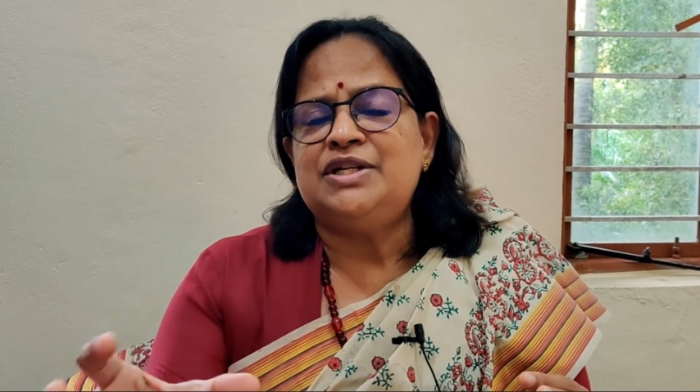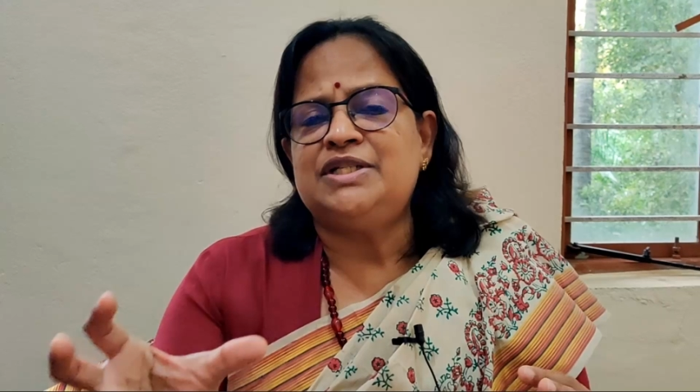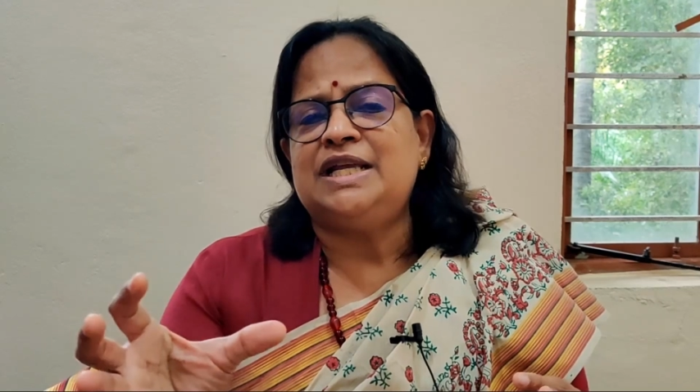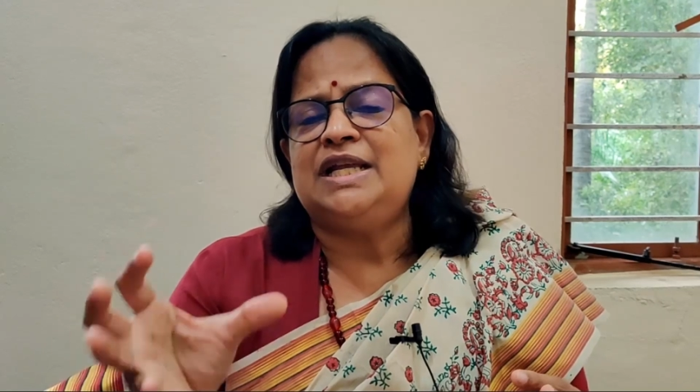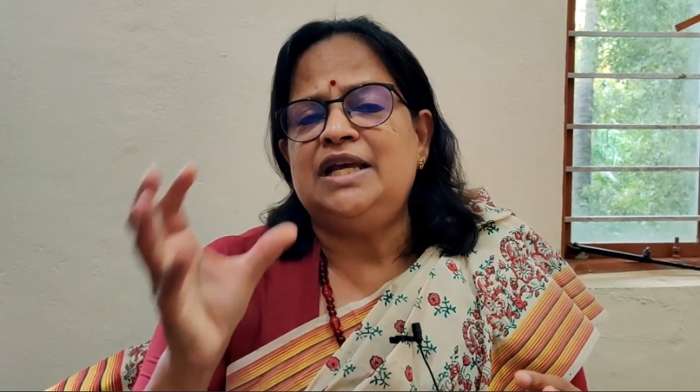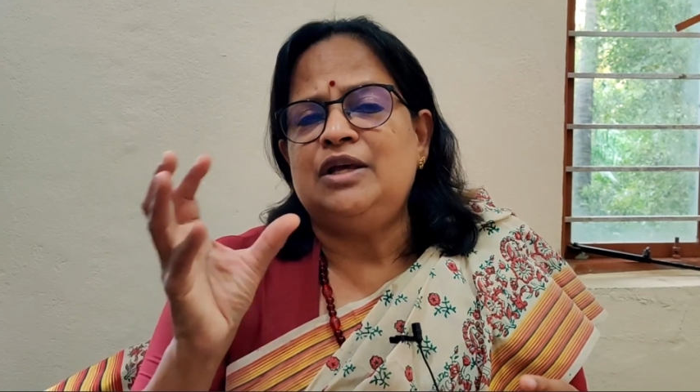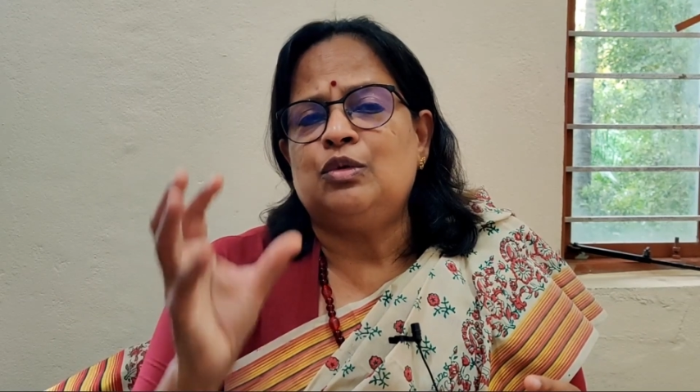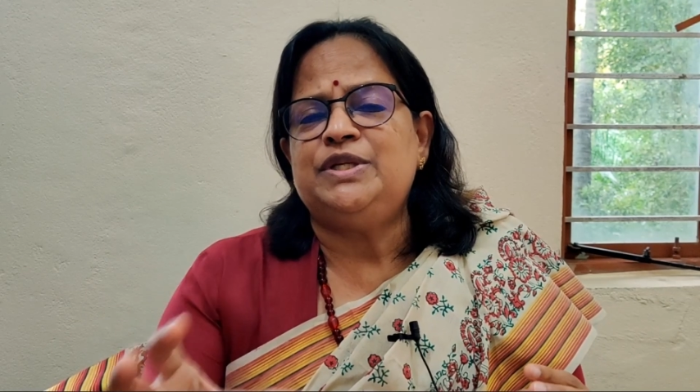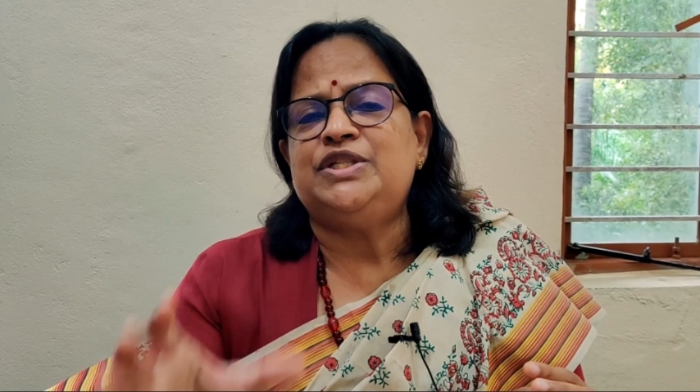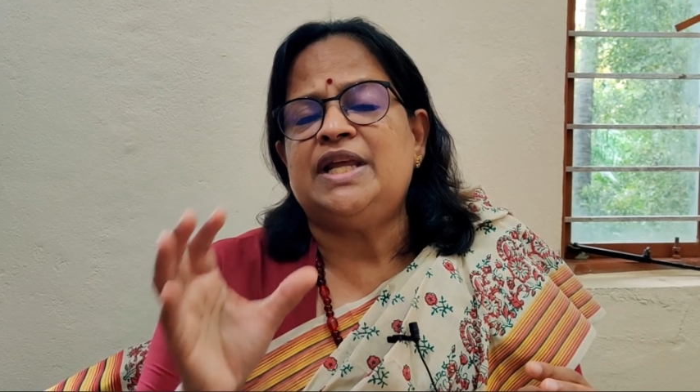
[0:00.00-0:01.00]
is telling
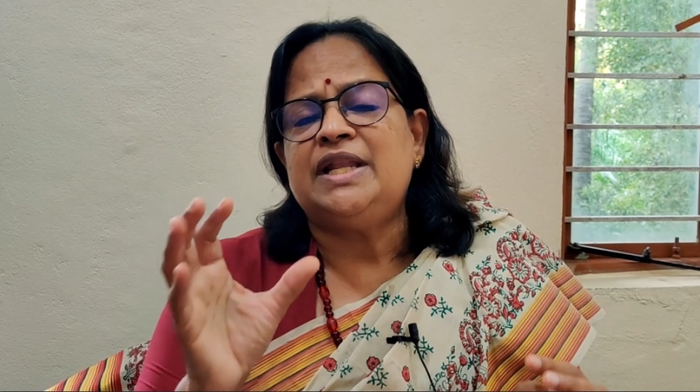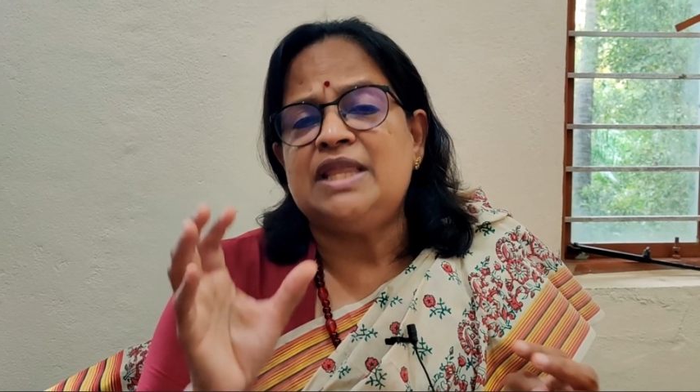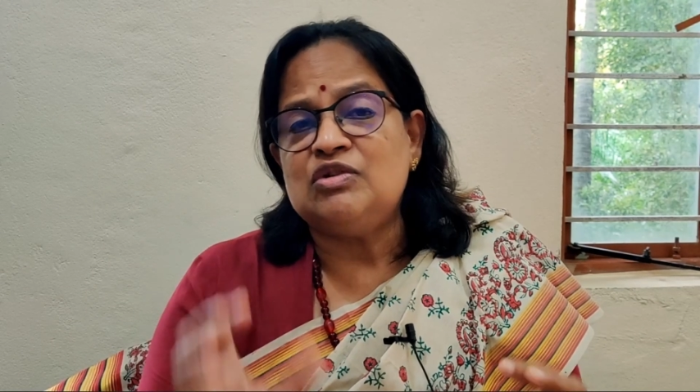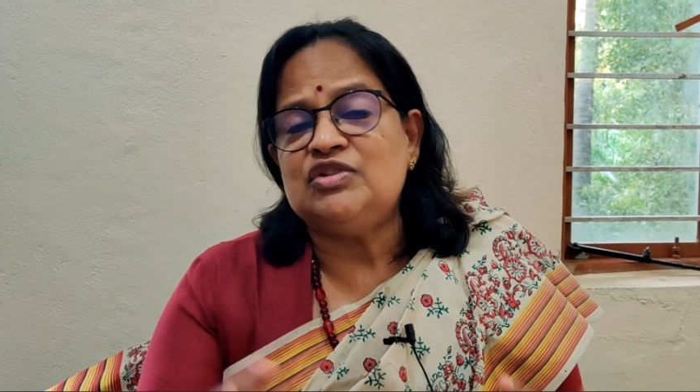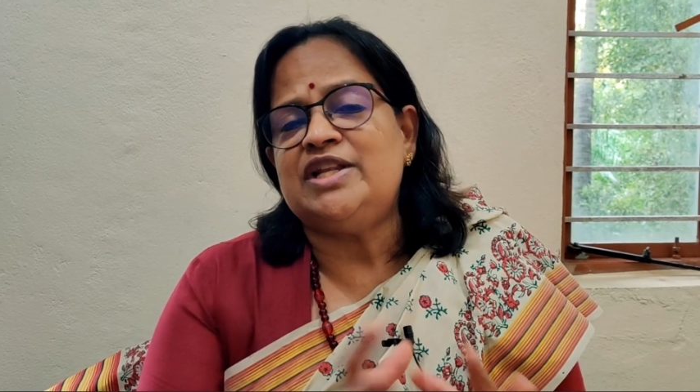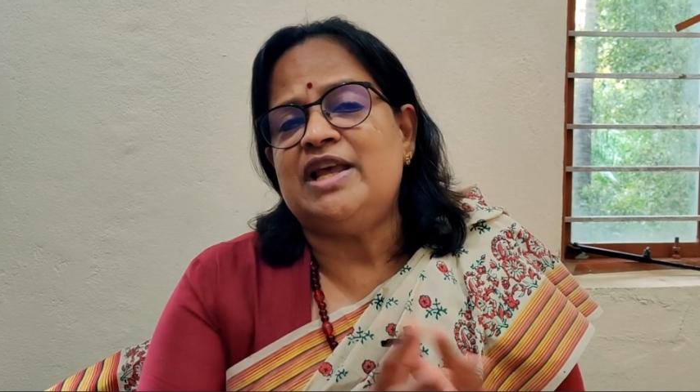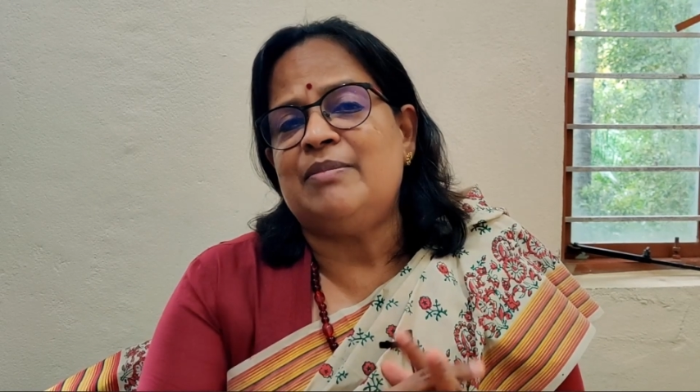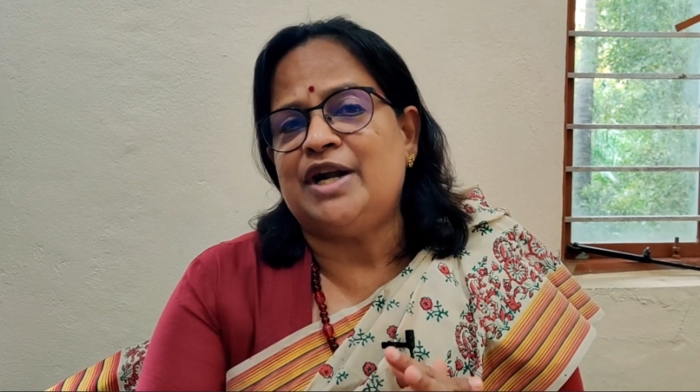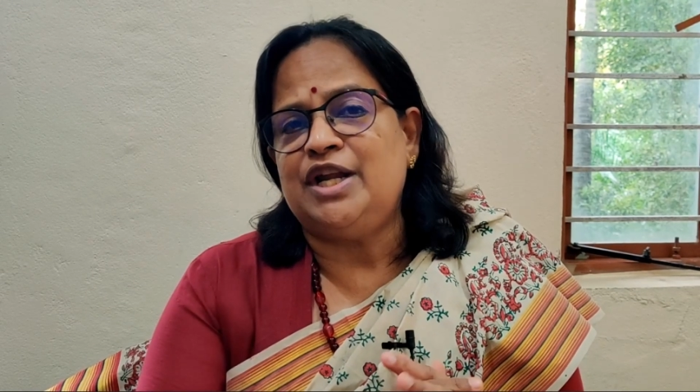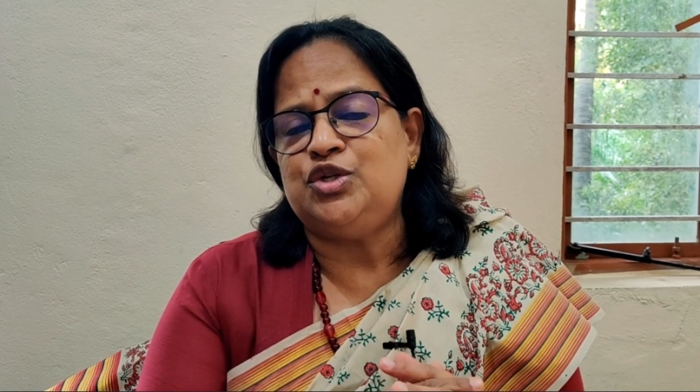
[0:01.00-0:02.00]
rupees 10,000 I
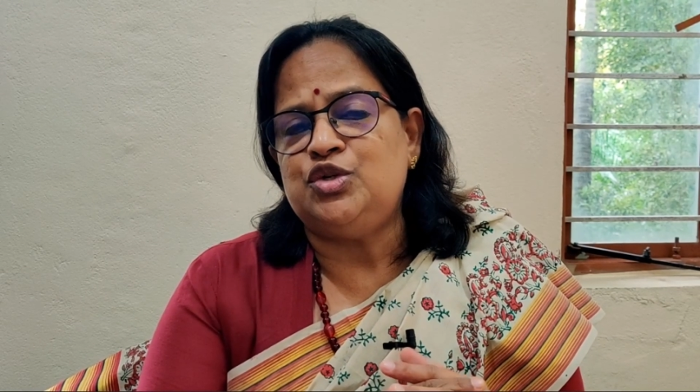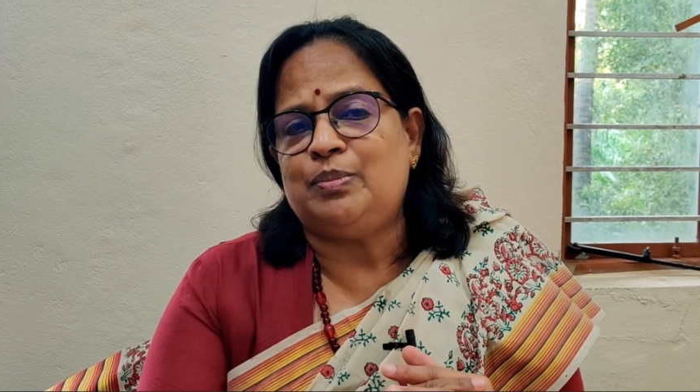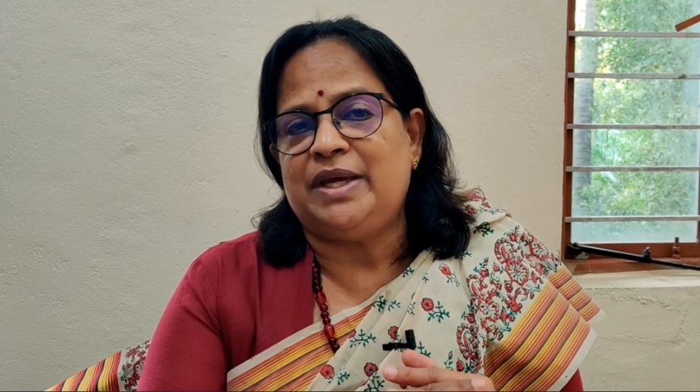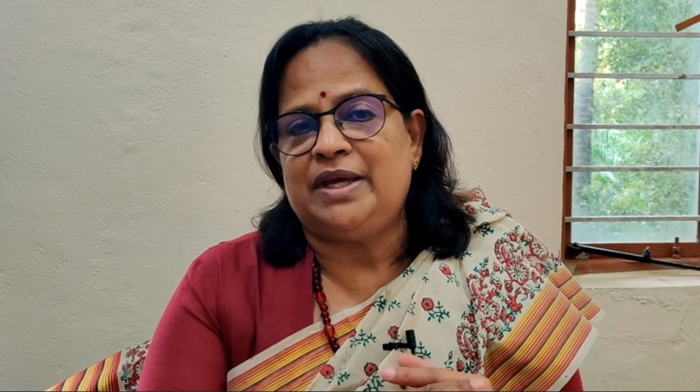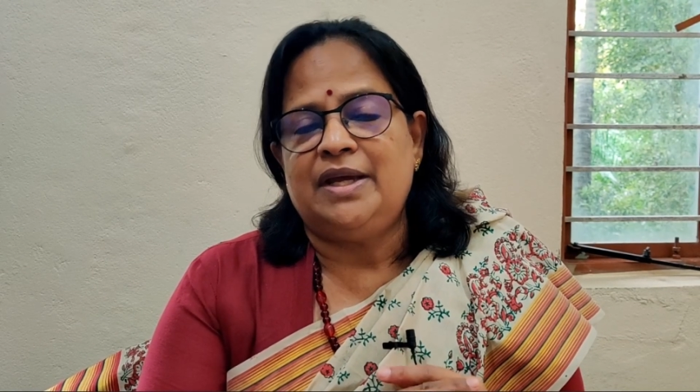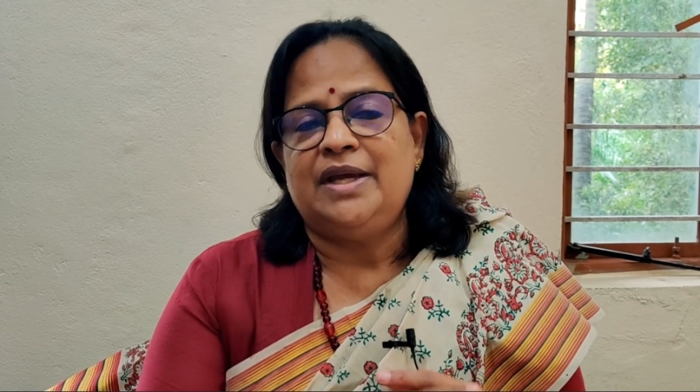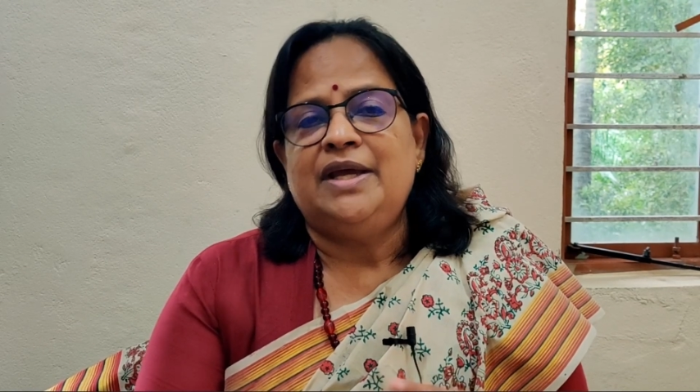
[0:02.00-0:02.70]
am ready to pay,